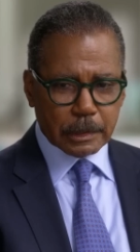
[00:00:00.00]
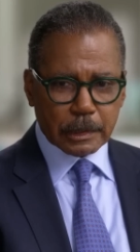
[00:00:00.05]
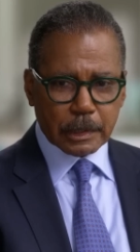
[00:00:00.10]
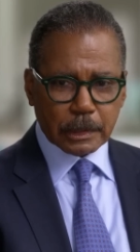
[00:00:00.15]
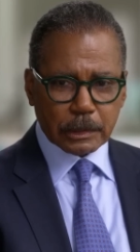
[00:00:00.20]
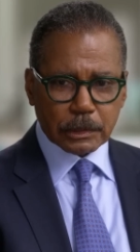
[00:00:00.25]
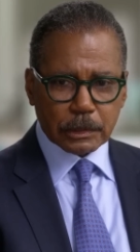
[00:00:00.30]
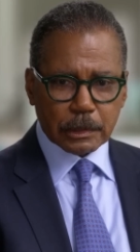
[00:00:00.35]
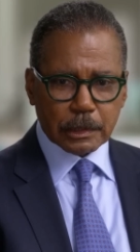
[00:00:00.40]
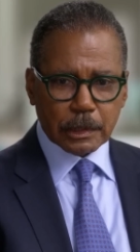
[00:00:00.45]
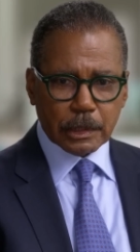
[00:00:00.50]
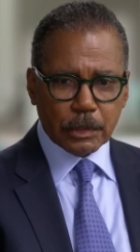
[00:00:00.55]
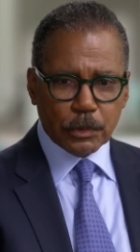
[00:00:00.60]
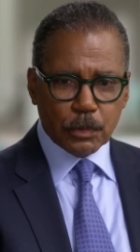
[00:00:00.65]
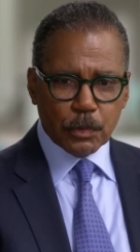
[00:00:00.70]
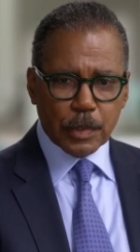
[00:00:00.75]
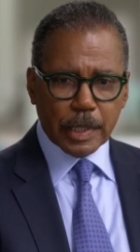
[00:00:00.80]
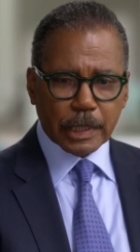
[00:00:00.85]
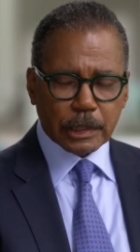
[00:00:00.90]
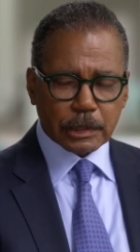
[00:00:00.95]
Does the
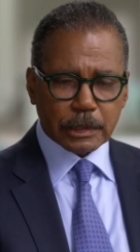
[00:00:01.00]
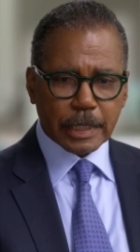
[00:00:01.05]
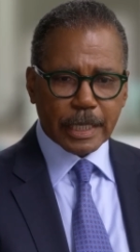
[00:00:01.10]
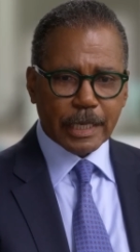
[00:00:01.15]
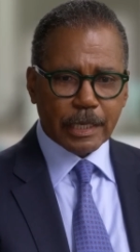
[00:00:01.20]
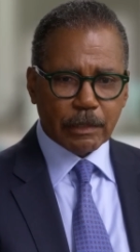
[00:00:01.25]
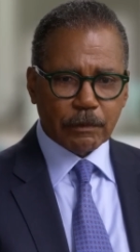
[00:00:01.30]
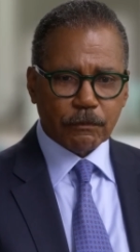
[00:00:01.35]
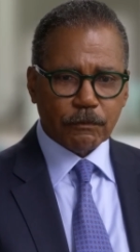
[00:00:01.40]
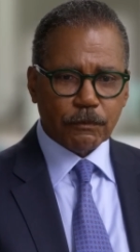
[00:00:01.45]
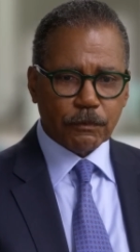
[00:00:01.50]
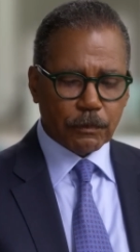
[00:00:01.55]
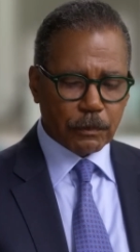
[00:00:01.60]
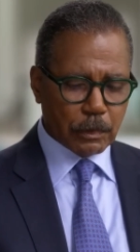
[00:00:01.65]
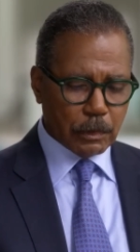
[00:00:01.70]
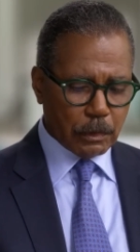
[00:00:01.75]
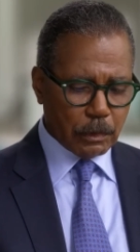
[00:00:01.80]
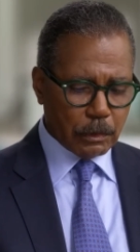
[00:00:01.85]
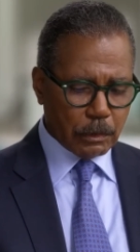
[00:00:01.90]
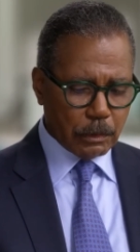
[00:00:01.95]
U.S. have
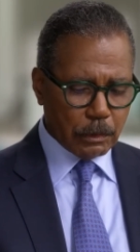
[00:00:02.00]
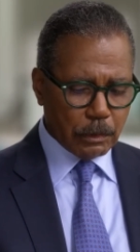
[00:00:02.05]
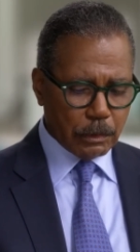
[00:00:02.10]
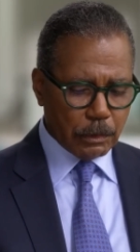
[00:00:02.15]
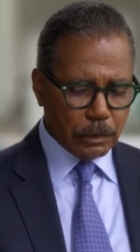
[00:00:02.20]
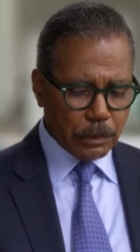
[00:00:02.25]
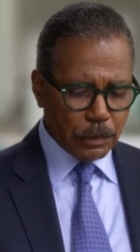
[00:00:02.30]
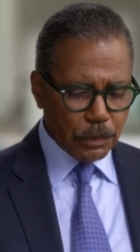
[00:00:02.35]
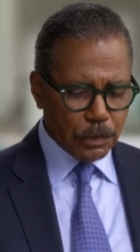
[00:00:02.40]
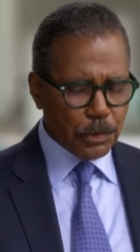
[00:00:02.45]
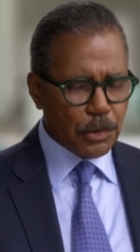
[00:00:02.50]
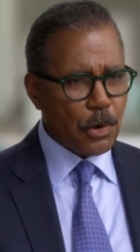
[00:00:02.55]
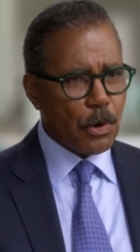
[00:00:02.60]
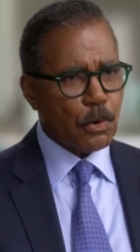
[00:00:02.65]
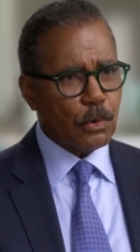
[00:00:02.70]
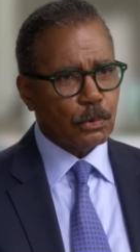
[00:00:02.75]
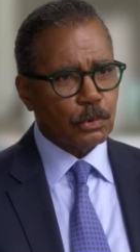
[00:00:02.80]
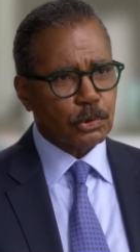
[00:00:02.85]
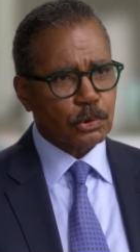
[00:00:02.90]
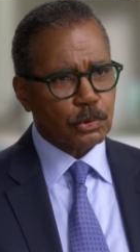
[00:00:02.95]

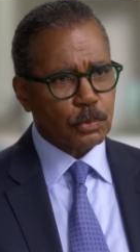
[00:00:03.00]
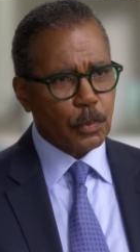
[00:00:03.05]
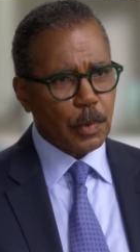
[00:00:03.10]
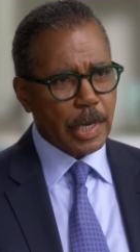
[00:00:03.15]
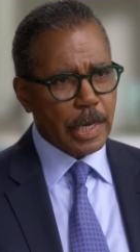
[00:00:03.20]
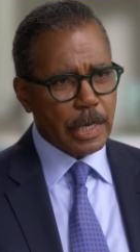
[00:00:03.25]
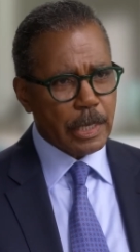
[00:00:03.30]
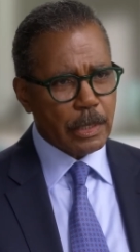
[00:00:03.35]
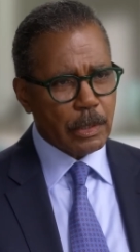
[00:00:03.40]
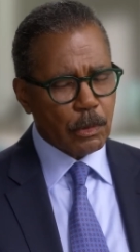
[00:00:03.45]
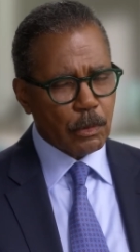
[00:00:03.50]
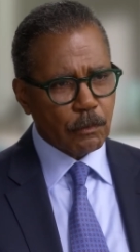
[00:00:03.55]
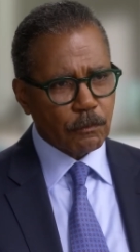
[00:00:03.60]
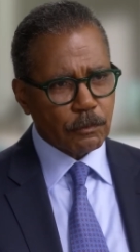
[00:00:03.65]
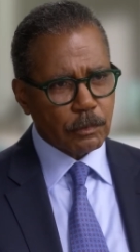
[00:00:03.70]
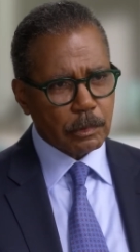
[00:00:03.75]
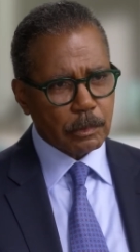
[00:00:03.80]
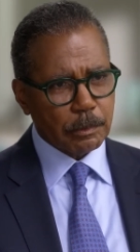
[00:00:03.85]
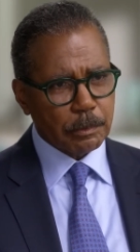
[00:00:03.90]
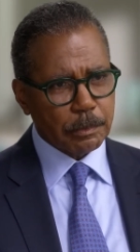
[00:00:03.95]
no sway
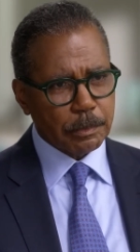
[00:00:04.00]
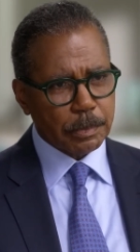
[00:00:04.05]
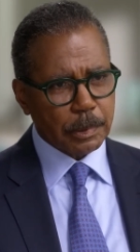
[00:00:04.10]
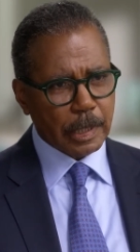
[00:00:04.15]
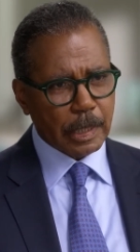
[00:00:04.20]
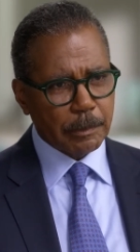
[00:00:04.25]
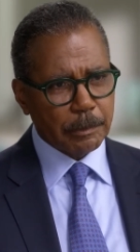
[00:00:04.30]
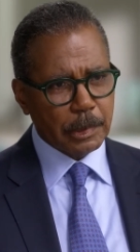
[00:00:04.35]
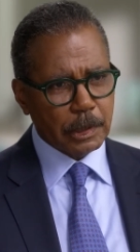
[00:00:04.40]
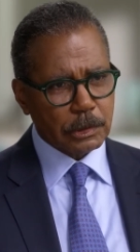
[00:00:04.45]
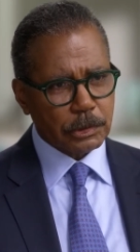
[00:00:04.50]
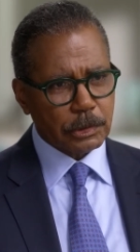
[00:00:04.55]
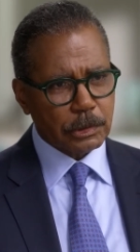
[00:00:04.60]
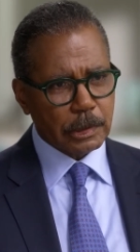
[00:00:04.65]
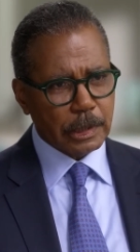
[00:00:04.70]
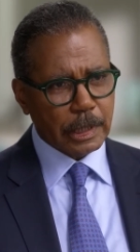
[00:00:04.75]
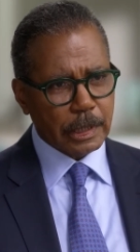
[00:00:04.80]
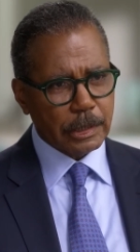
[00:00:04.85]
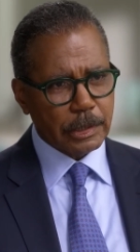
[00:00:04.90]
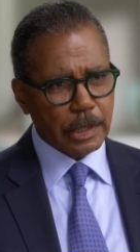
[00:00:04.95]
over Prime
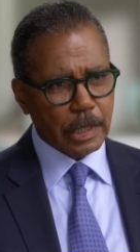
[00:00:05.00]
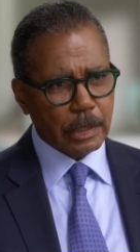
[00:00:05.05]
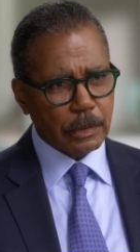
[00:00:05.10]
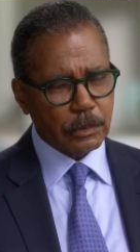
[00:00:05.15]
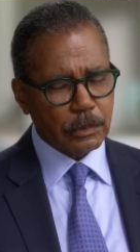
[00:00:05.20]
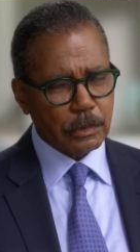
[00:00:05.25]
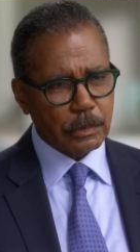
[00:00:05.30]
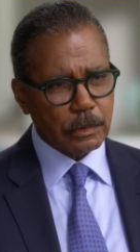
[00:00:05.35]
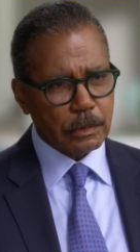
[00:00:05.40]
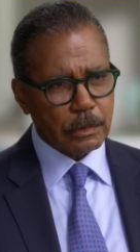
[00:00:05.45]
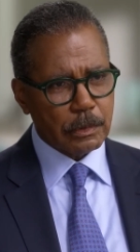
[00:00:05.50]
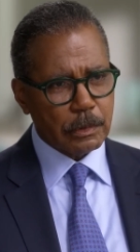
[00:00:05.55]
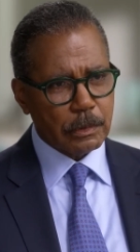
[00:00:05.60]
Minister Netanyahu?